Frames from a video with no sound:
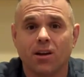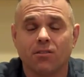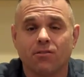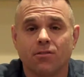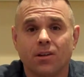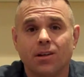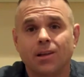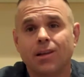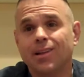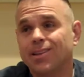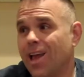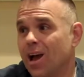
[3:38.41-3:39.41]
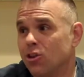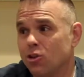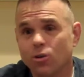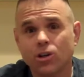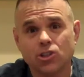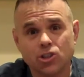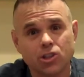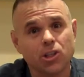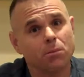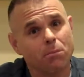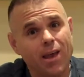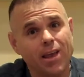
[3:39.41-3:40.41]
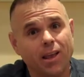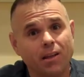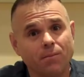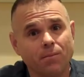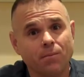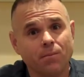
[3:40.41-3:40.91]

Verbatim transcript: of. Now, you could still make it.